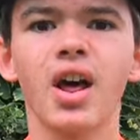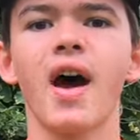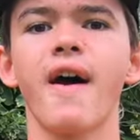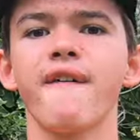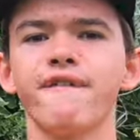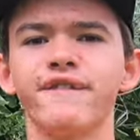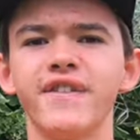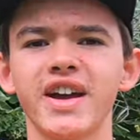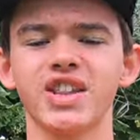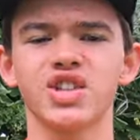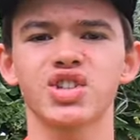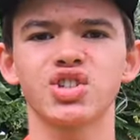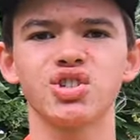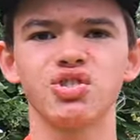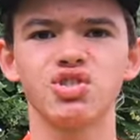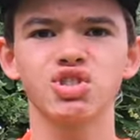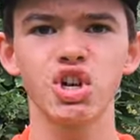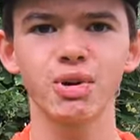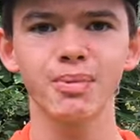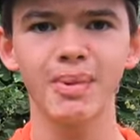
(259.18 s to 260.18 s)
to affect the shoe
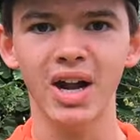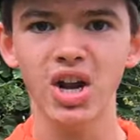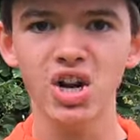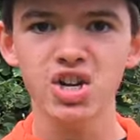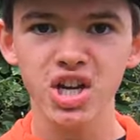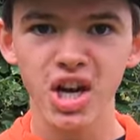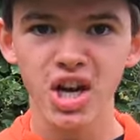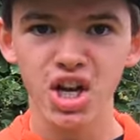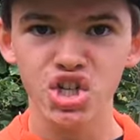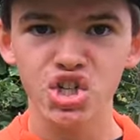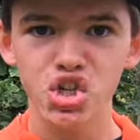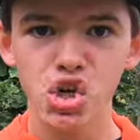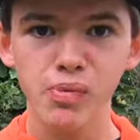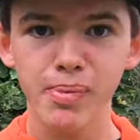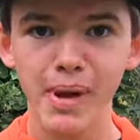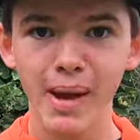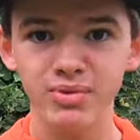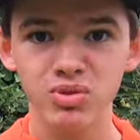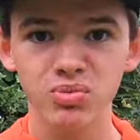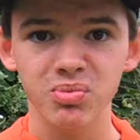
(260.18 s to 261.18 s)
too much, and it should
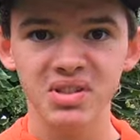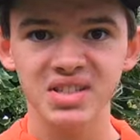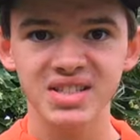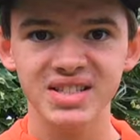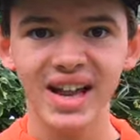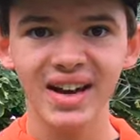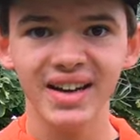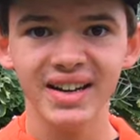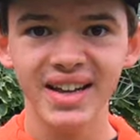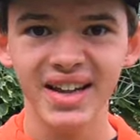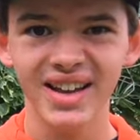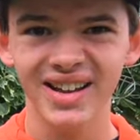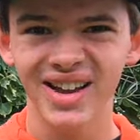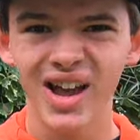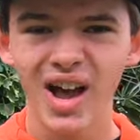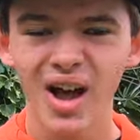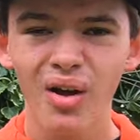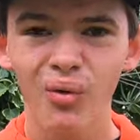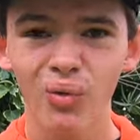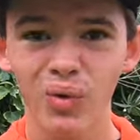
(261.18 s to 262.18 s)
be able to withstand it
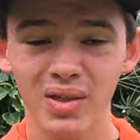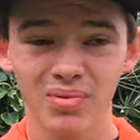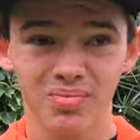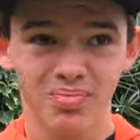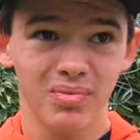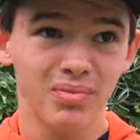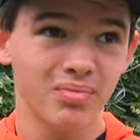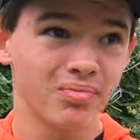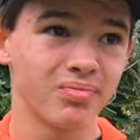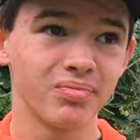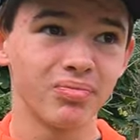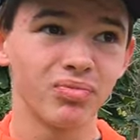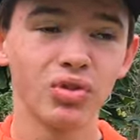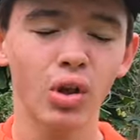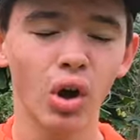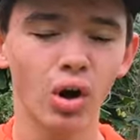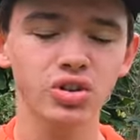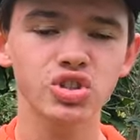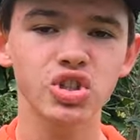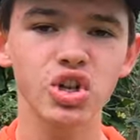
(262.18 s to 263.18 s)
with
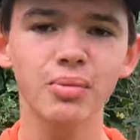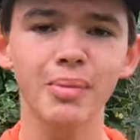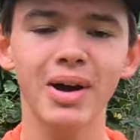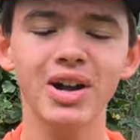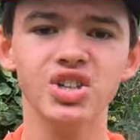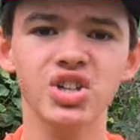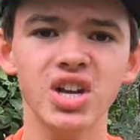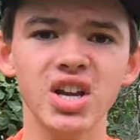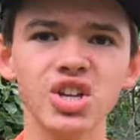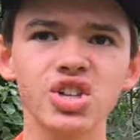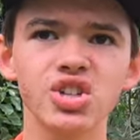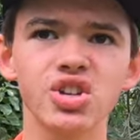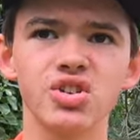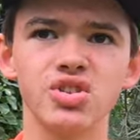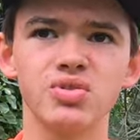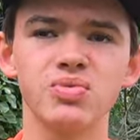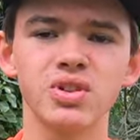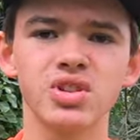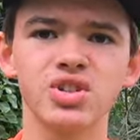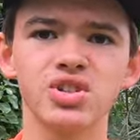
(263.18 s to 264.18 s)
not too much
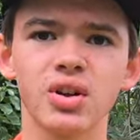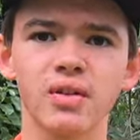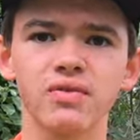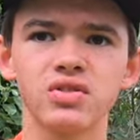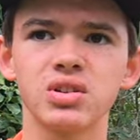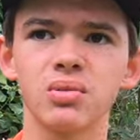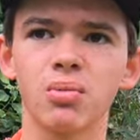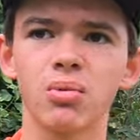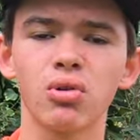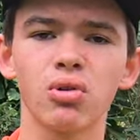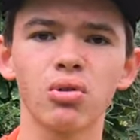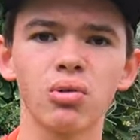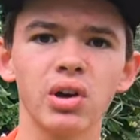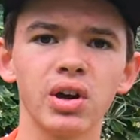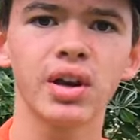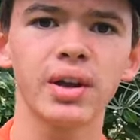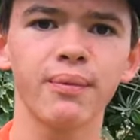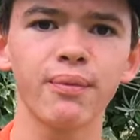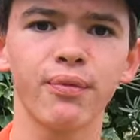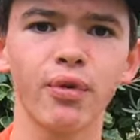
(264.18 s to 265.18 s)
issues, which is obviously what we're all
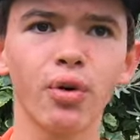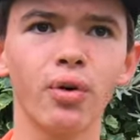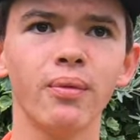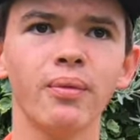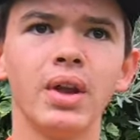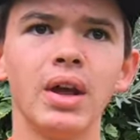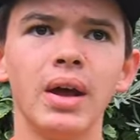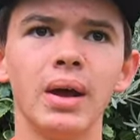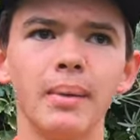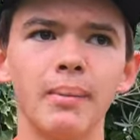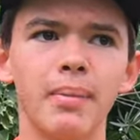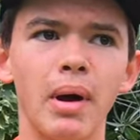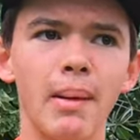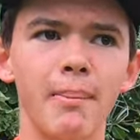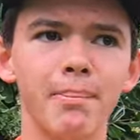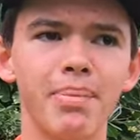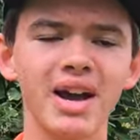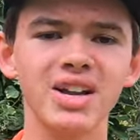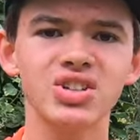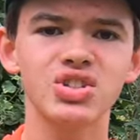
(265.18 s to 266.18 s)
looking for.
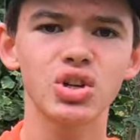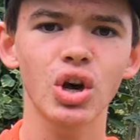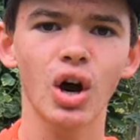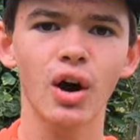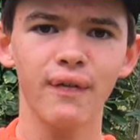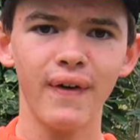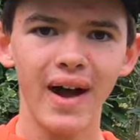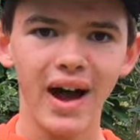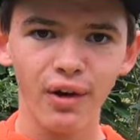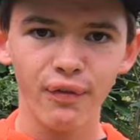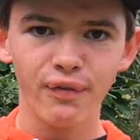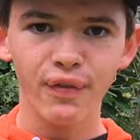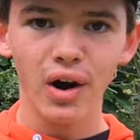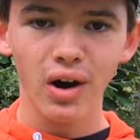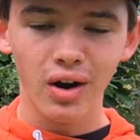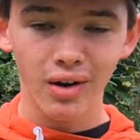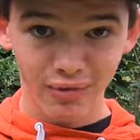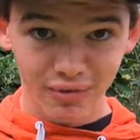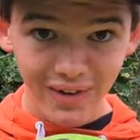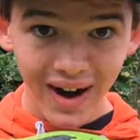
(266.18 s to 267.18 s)
And based off how
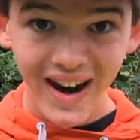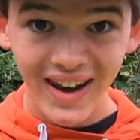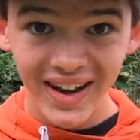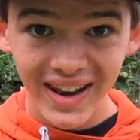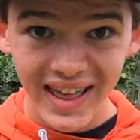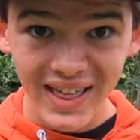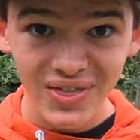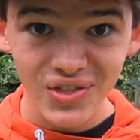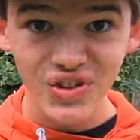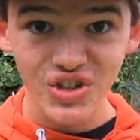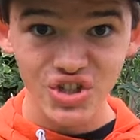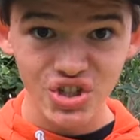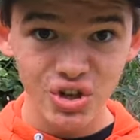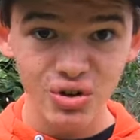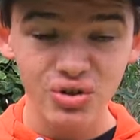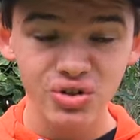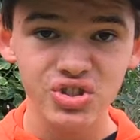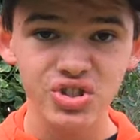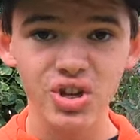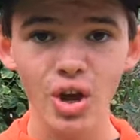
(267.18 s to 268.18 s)
far I've ran in this
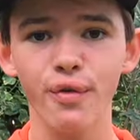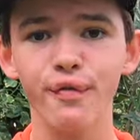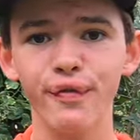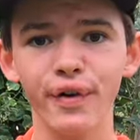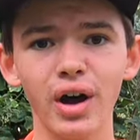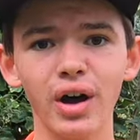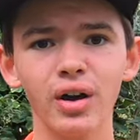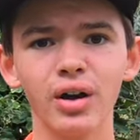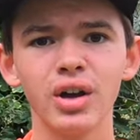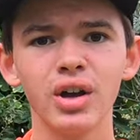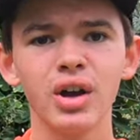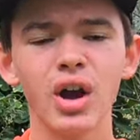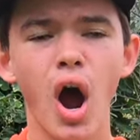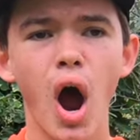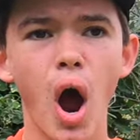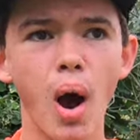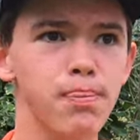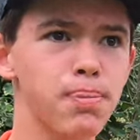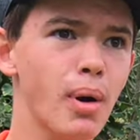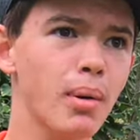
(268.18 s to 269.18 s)
shoe so far,
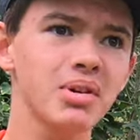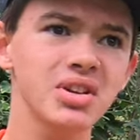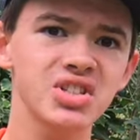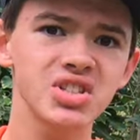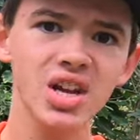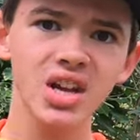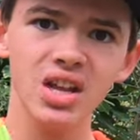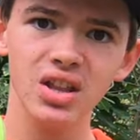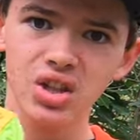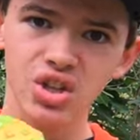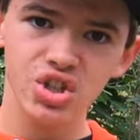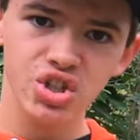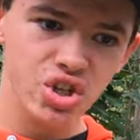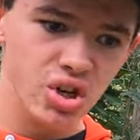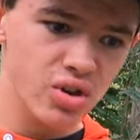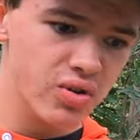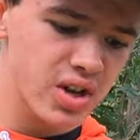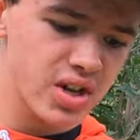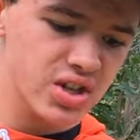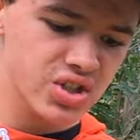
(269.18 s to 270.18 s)
I'd probably say the
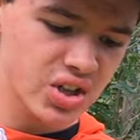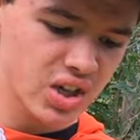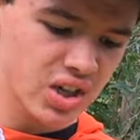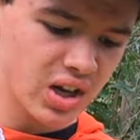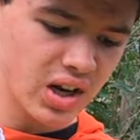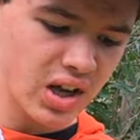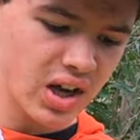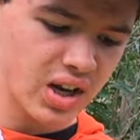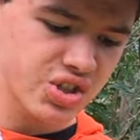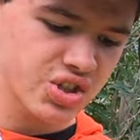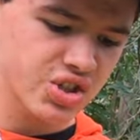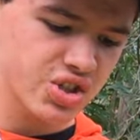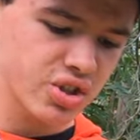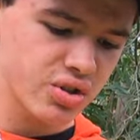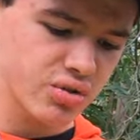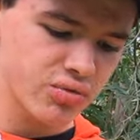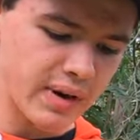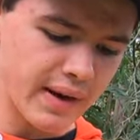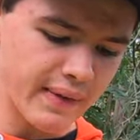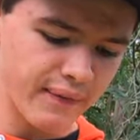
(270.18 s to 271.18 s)
shoe is going to last
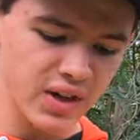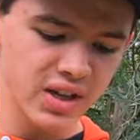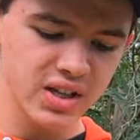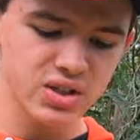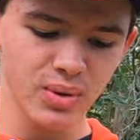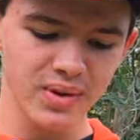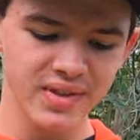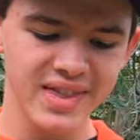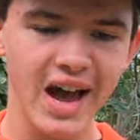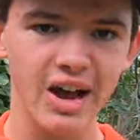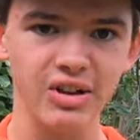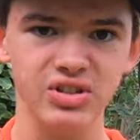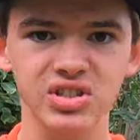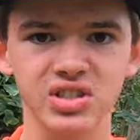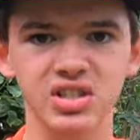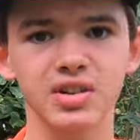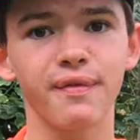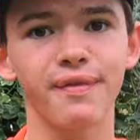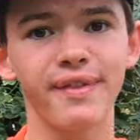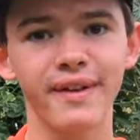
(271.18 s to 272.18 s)
you roughly to
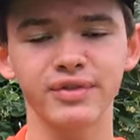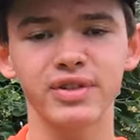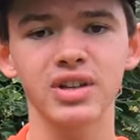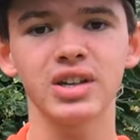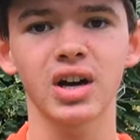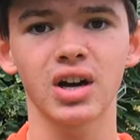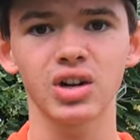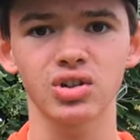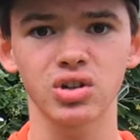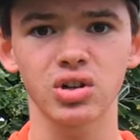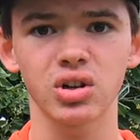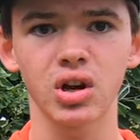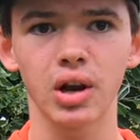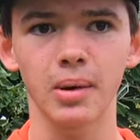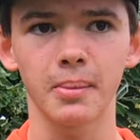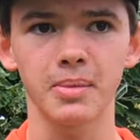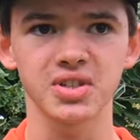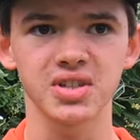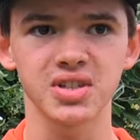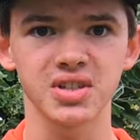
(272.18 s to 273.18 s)
1,000 to 1,500
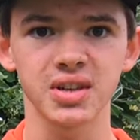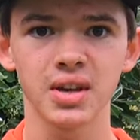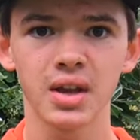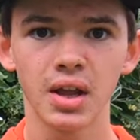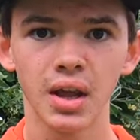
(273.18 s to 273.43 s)
kilometers,